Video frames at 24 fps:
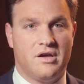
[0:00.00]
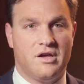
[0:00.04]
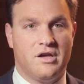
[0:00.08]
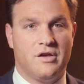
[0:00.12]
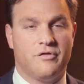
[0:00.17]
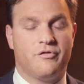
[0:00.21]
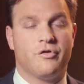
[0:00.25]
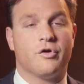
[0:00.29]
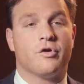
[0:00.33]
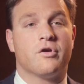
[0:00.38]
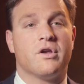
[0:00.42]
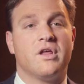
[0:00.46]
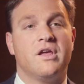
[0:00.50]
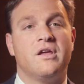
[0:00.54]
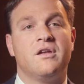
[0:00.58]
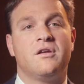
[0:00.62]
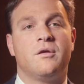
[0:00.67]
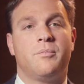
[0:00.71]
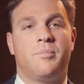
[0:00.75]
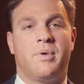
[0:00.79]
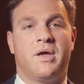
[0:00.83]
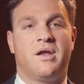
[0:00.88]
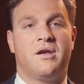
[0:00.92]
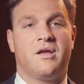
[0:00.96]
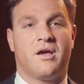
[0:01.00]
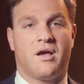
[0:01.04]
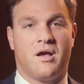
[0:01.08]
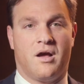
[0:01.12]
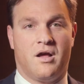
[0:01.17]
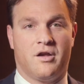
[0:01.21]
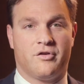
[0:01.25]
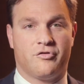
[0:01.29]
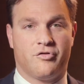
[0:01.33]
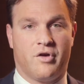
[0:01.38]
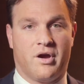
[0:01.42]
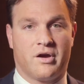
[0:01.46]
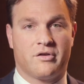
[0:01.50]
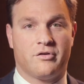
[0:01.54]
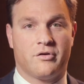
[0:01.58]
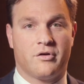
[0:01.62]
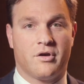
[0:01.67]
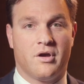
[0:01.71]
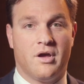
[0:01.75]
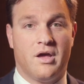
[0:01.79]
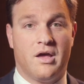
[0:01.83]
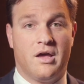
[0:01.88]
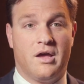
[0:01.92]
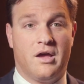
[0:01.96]
If you're an independent
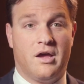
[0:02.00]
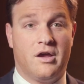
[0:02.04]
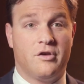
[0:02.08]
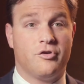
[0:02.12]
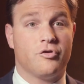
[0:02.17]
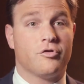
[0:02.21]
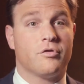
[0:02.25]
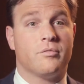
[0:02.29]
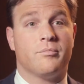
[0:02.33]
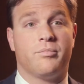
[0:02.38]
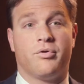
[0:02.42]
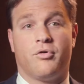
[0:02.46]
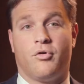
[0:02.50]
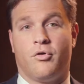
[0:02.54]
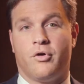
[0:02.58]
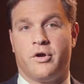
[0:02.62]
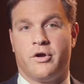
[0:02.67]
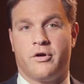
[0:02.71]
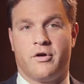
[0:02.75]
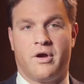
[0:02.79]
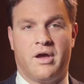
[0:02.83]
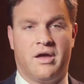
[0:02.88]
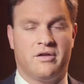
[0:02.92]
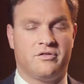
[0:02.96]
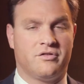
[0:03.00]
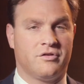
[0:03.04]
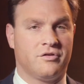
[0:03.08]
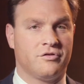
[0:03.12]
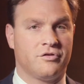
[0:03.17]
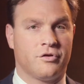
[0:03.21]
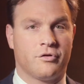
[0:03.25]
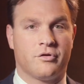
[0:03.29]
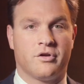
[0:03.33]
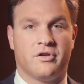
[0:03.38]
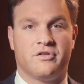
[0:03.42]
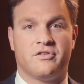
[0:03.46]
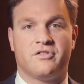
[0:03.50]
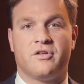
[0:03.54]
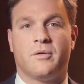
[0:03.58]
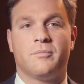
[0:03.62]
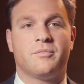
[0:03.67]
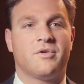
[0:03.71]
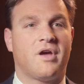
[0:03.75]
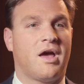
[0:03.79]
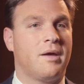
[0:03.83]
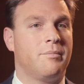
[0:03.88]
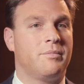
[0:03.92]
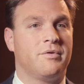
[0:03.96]
contractor and your employer has exerted some
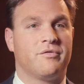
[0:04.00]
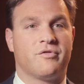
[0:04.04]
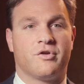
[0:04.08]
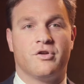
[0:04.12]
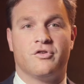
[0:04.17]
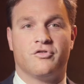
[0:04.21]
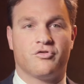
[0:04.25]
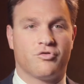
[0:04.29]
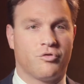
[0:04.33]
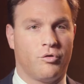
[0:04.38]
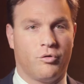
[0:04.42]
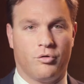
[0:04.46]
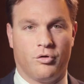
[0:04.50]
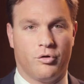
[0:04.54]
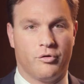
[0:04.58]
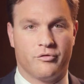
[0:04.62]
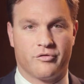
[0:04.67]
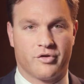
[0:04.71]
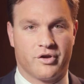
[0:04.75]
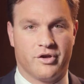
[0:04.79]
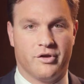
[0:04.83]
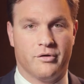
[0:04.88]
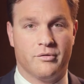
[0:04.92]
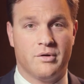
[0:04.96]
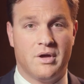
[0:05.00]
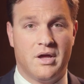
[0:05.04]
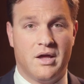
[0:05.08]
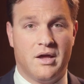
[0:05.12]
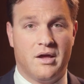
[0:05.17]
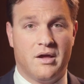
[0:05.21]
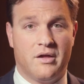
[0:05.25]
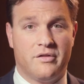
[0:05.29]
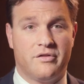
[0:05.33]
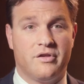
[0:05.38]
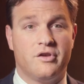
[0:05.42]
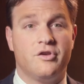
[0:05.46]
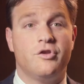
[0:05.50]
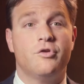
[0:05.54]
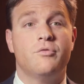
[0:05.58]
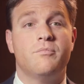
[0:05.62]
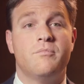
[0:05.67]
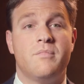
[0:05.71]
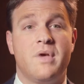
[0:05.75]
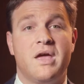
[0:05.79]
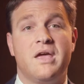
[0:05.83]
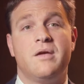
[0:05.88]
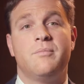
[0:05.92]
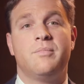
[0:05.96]
type of control over you, then you
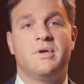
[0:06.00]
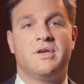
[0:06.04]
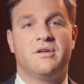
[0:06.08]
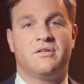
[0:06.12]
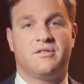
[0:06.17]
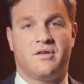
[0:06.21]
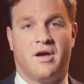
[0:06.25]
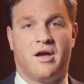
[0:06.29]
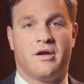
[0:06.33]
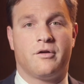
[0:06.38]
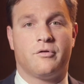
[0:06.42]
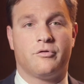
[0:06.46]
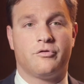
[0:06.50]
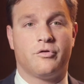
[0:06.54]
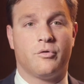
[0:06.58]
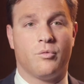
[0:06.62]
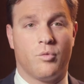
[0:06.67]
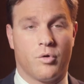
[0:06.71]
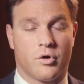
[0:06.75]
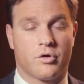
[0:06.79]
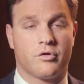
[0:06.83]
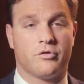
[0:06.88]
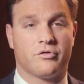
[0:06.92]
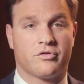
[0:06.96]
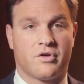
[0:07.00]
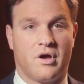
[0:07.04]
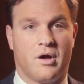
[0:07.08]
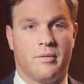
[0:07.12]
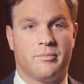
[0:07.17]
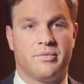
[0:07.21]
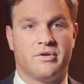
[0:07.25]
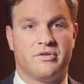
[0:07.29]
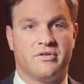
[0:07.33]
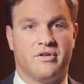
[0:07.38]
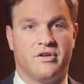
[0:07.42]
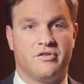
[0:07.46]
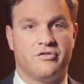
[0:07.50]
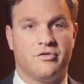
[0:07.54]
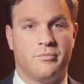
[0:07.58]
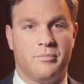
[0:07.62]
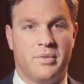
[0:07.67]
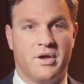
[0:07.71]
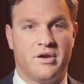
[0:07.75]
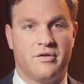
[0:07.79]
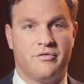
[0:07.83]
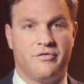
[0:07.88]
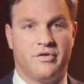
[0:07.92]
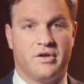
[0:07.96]
may be entitled to workers' compensation
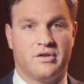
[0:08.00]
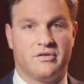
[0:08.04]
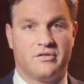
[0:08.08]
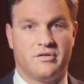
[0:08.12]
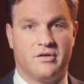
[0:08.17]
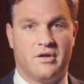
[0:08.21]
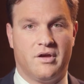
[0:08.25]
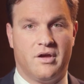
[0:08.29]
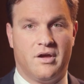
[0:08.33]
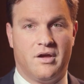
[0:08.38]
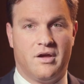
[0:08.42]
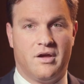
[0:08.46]
benefits.